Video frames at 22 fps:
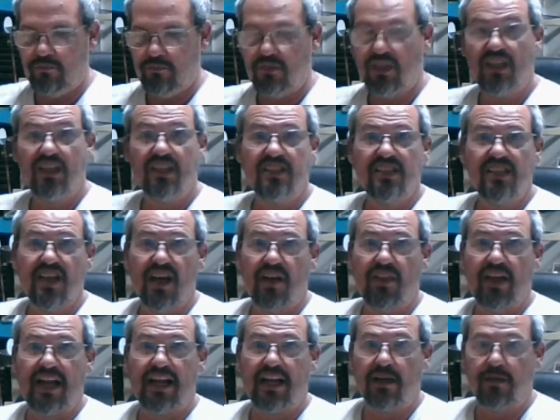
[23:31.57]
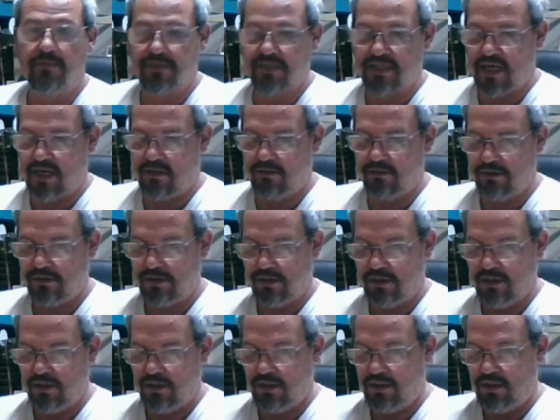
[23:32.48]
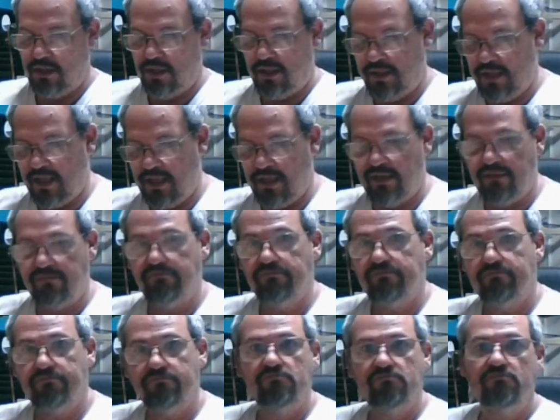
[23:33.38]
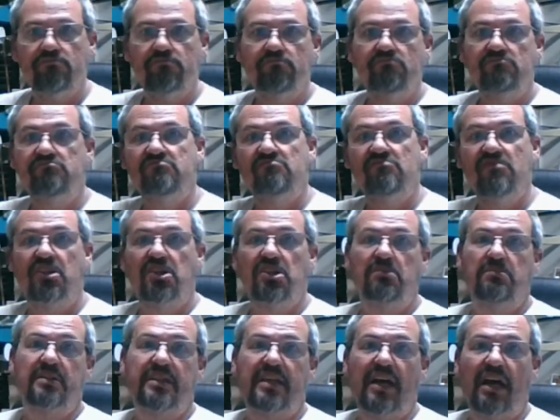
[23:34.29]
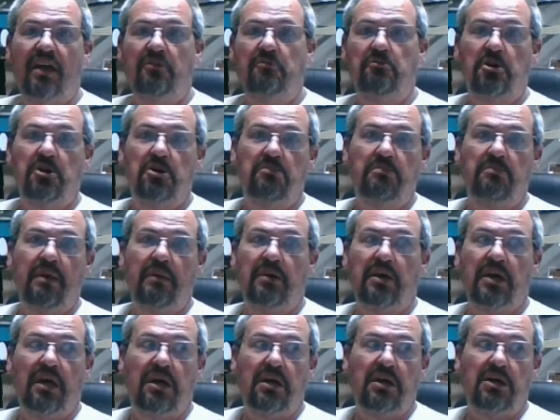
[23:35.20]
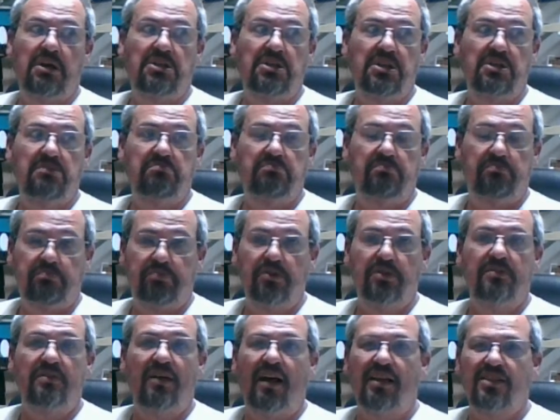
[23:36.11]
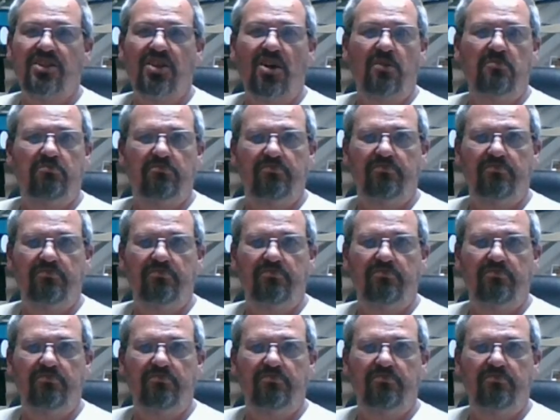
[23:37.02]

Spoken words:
and see how that comes out. And then a little bit down the road, maybe I'll start.